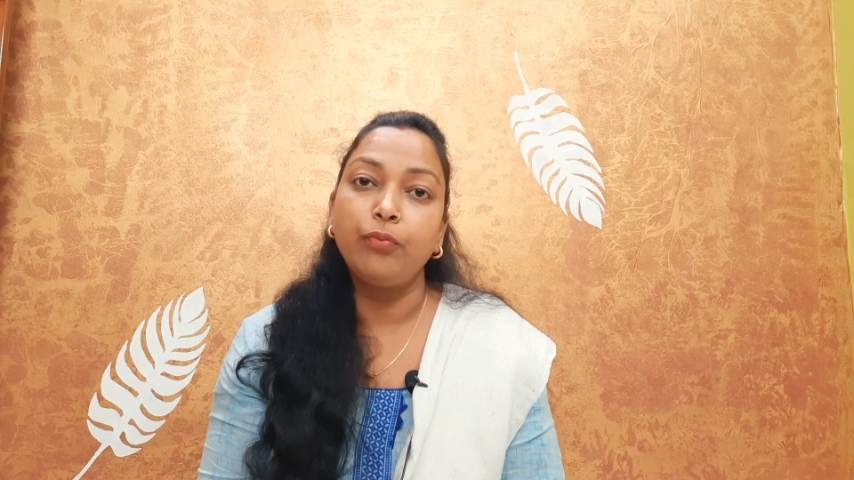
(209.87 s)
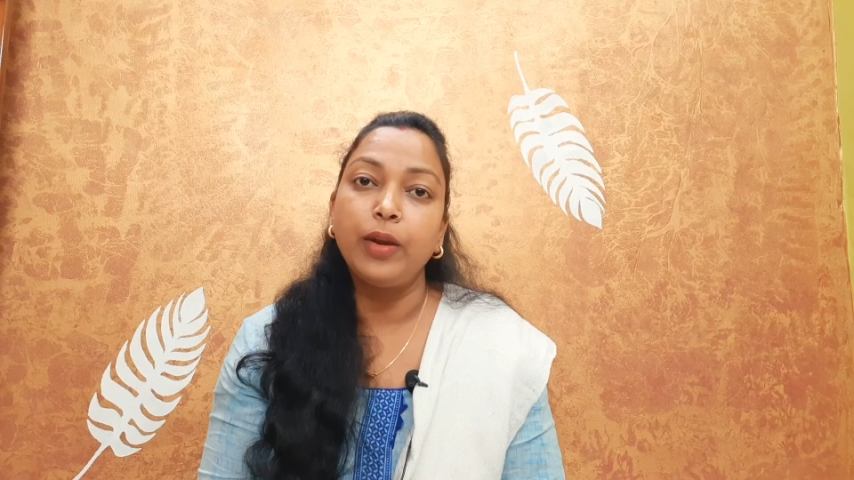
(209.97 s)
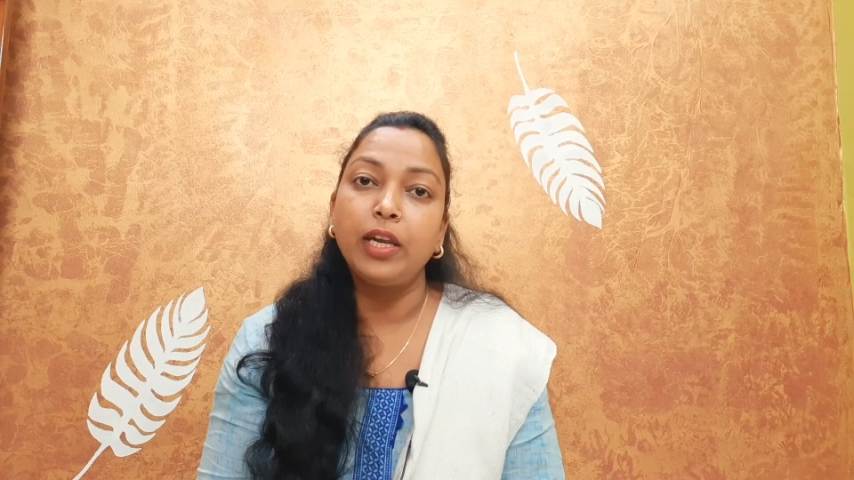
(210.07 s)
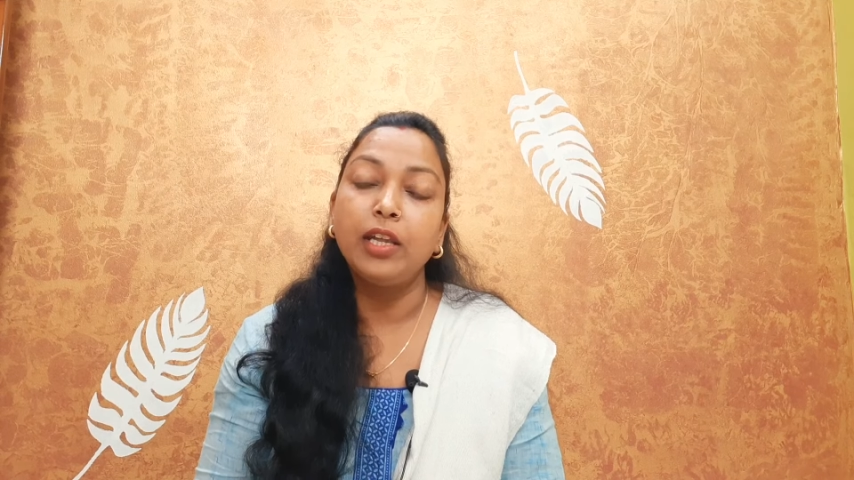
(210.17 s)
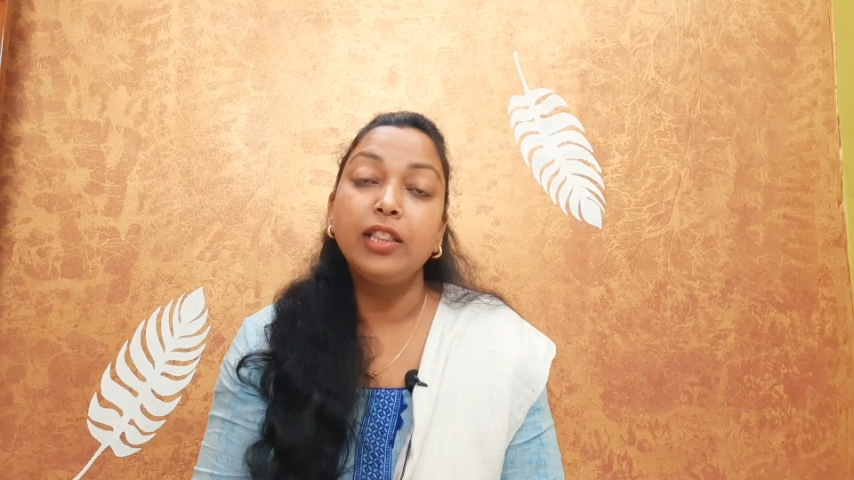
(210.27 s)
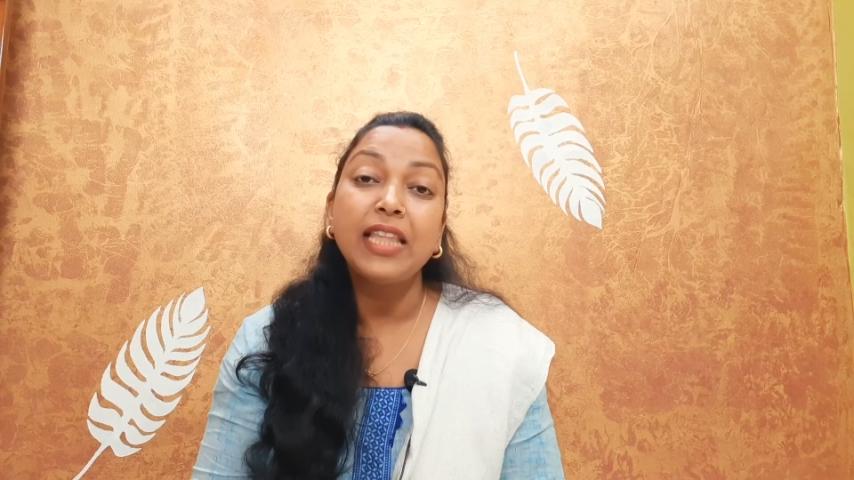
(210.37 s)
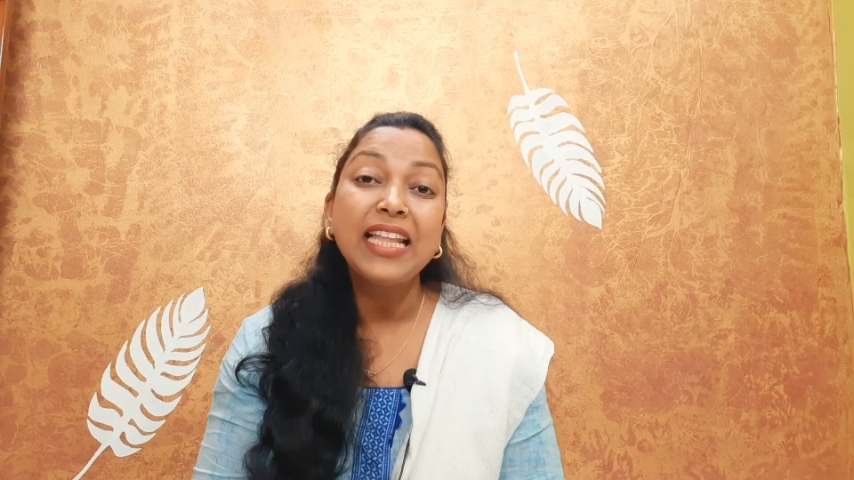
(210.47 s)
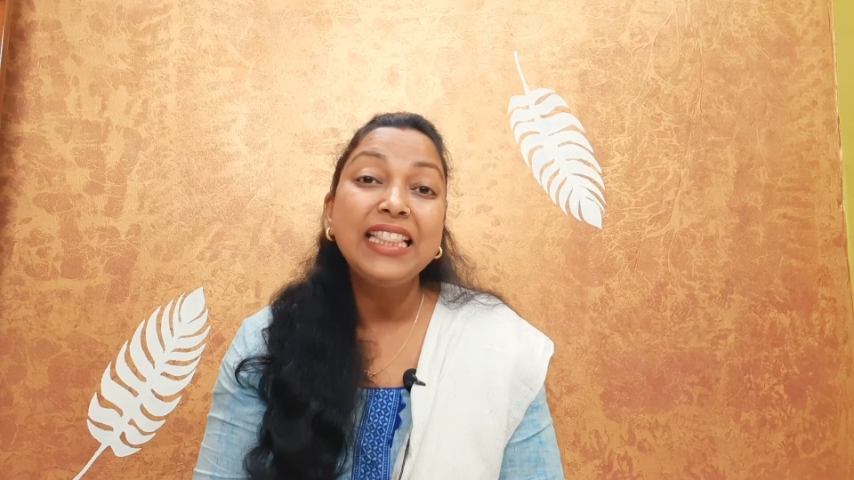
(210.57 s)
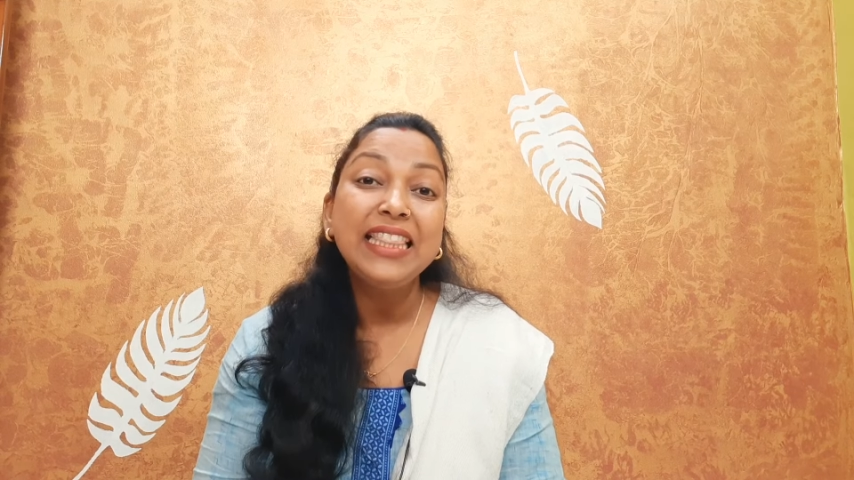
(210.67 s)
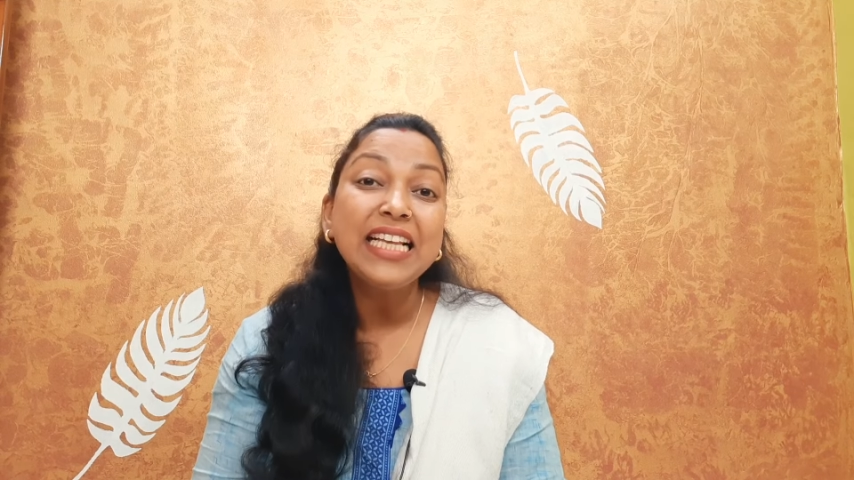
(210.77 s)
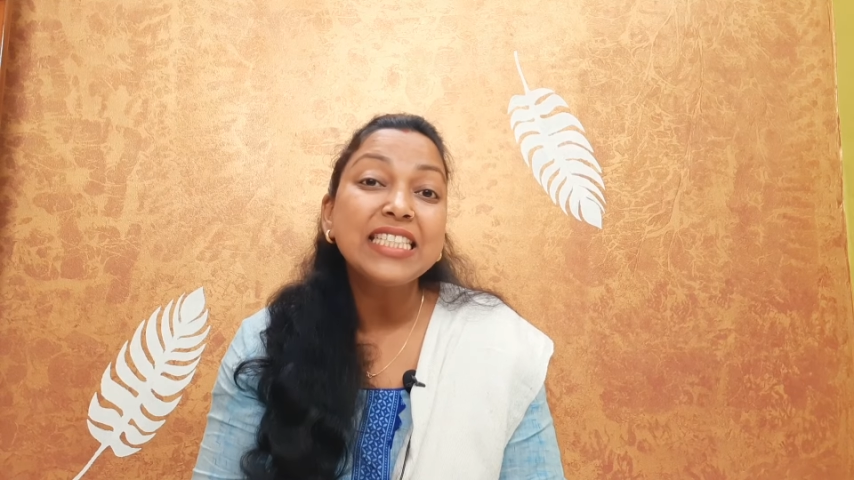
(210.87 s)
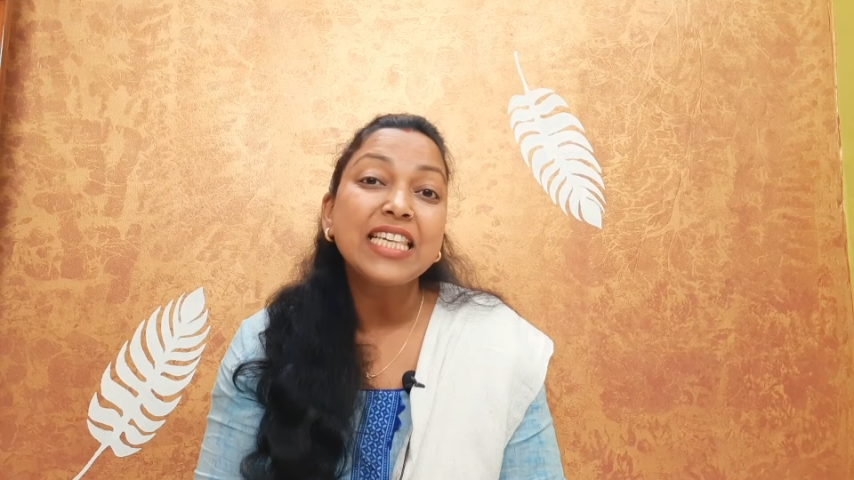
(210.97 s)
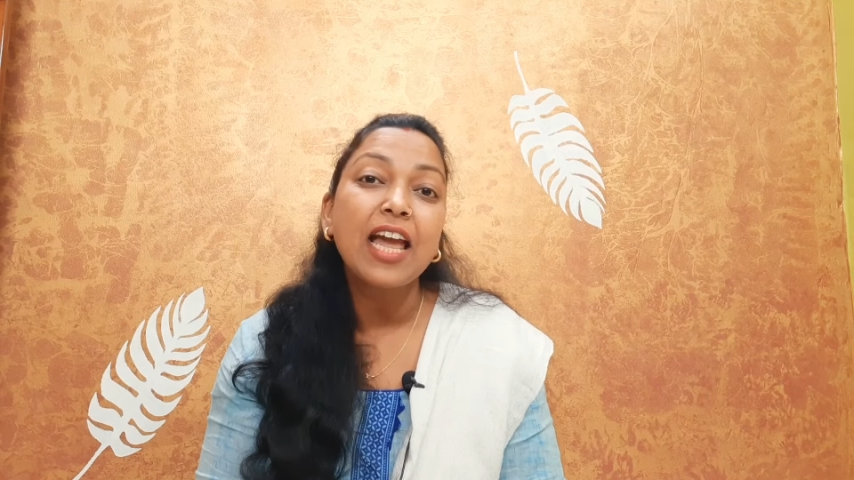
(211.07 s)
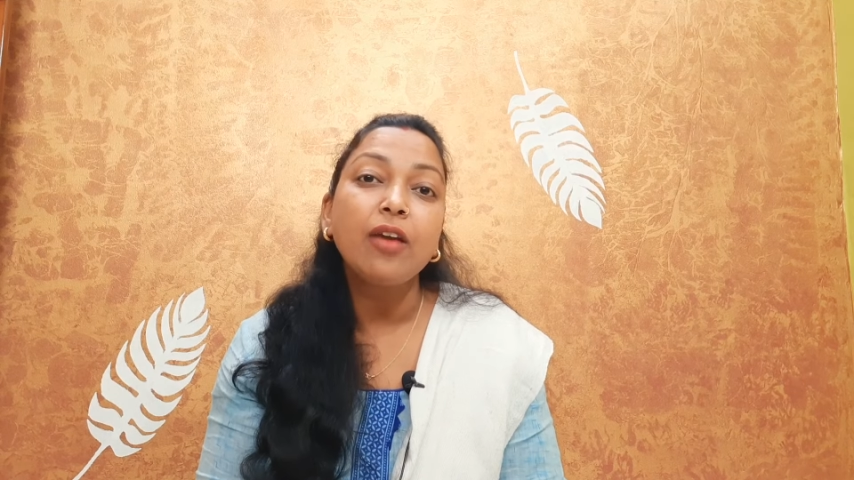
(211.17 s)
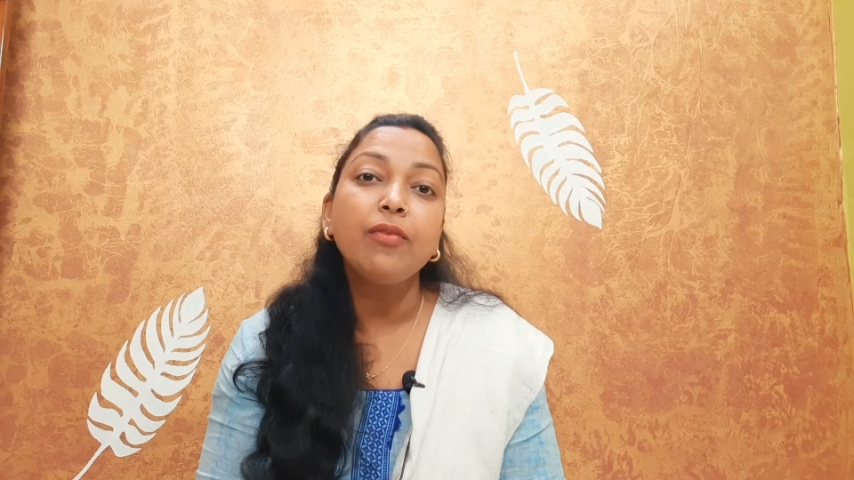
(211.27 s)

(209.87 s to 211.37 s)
Then this language